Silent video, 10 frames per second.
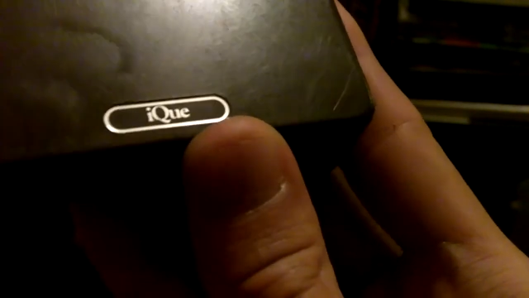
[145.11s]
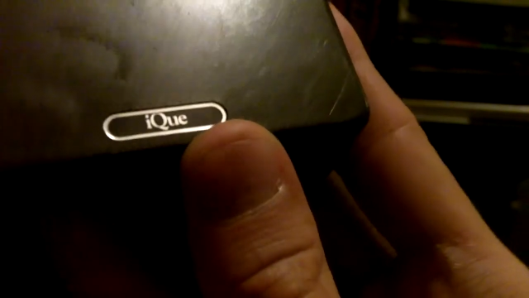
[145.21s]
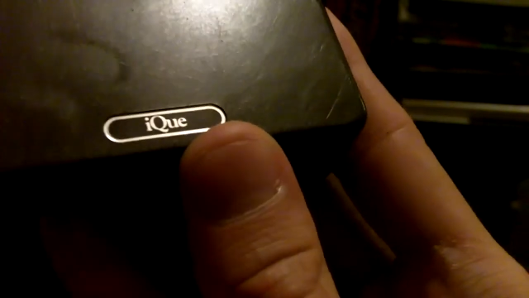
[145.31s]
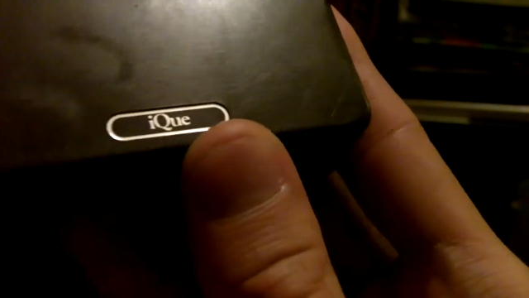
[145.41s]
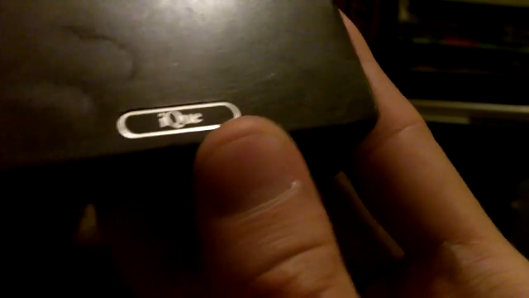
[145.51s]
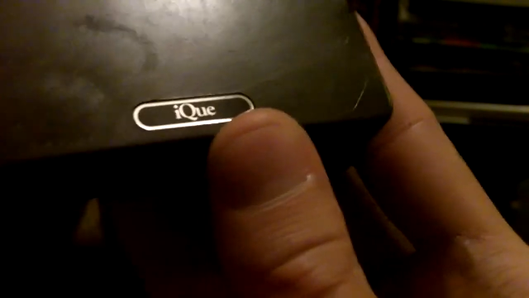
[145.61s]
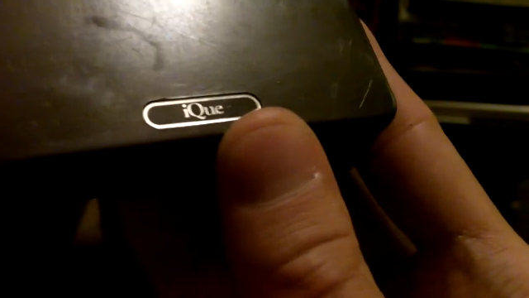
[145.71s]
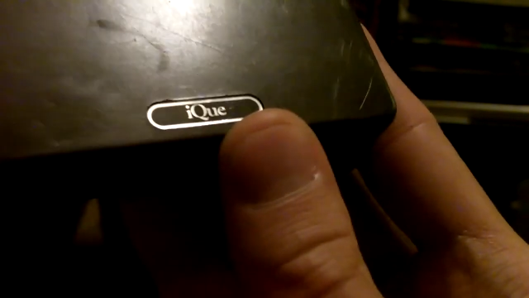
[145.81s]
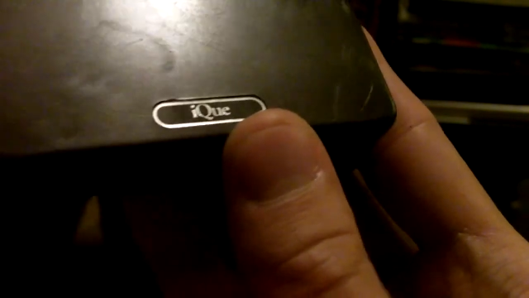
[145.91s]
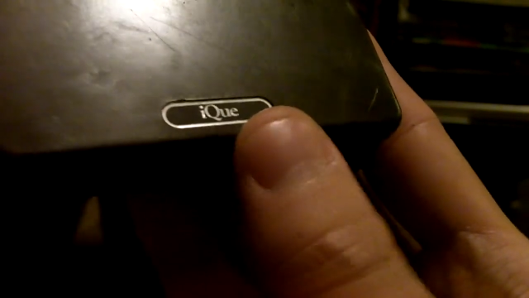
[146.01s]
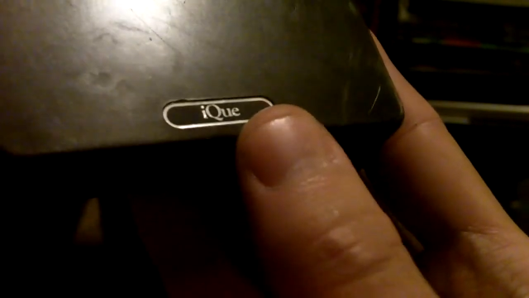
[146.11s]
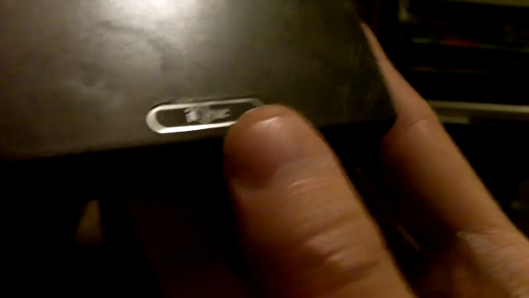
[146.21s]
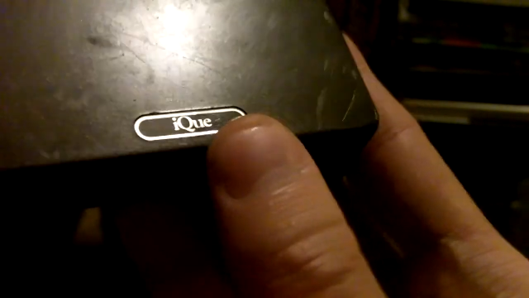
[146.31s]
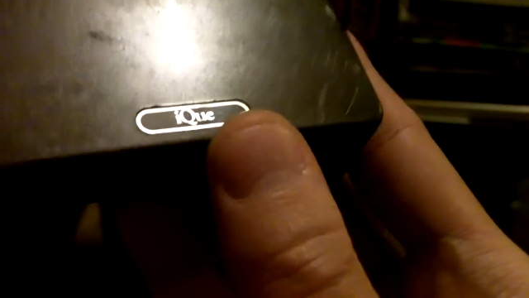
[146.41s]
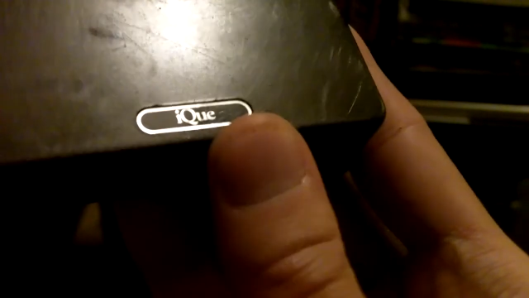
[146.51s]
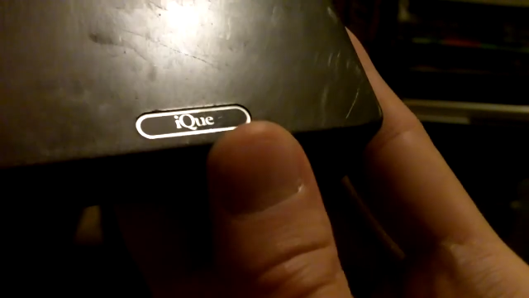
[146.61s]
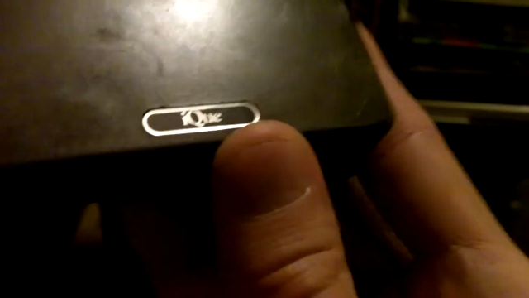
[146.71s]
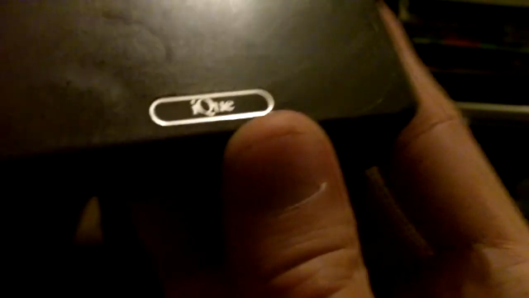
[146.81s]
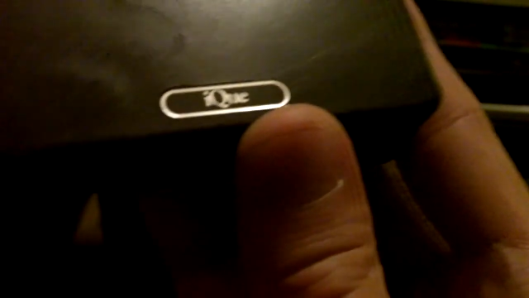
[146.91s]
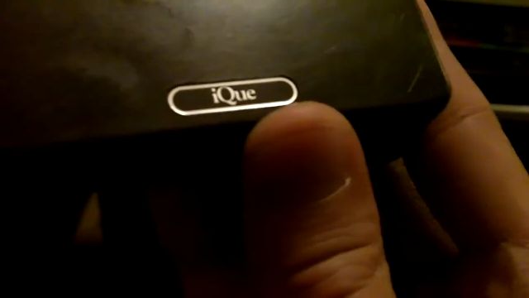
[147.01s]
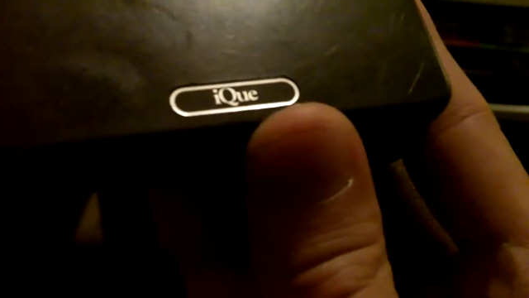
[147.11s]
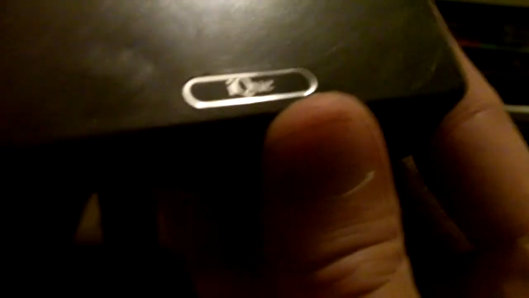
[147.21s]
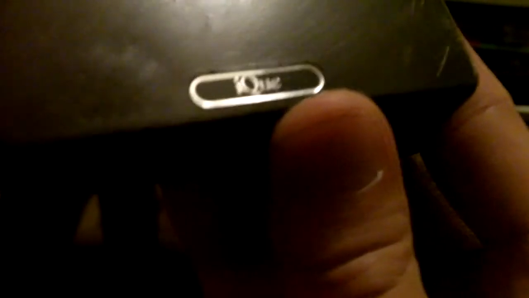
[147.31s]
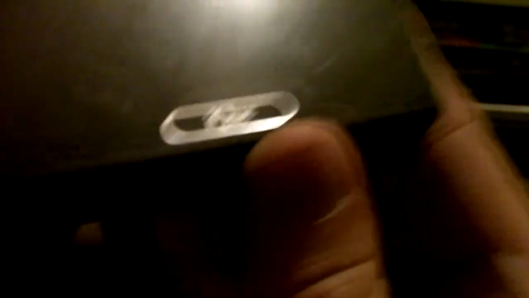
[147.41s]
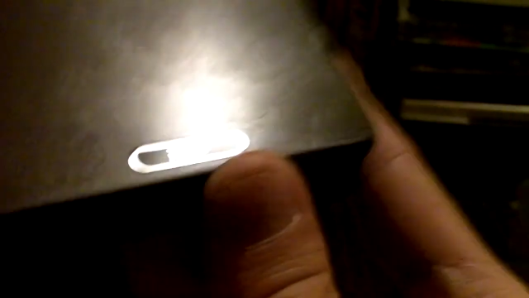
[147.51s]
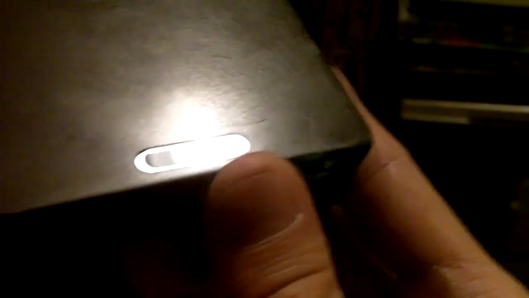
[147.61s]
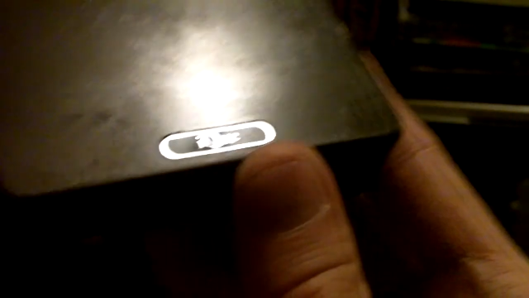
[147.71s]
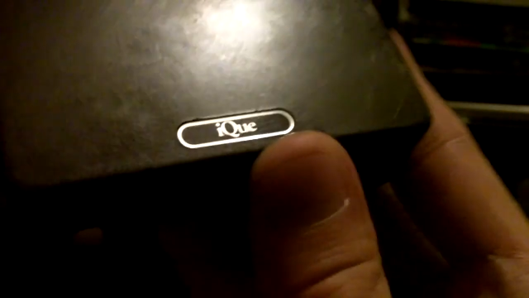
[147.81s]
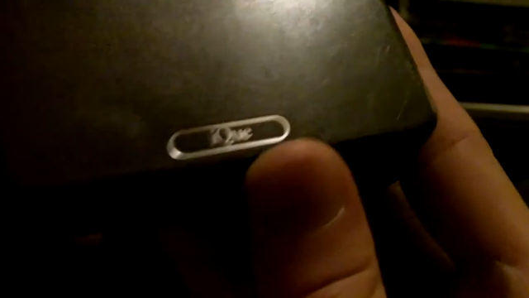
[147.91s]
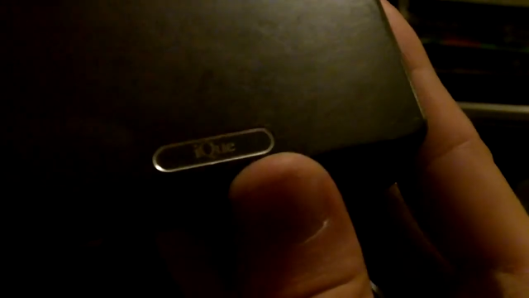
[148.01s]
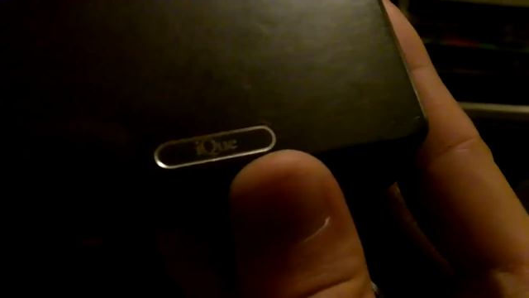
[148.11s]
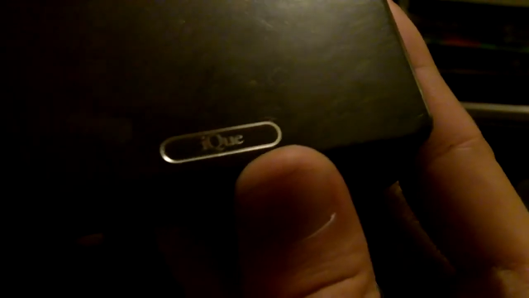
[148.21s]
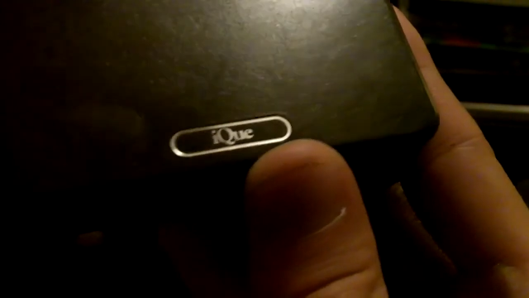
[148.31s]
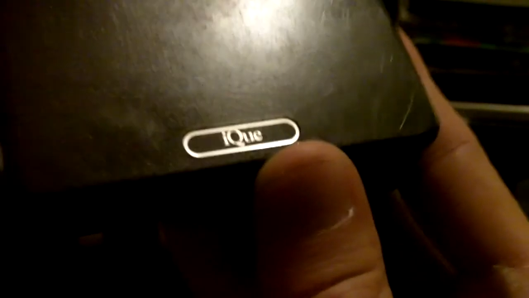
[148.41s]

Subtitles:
Nobody's mouth can be seen.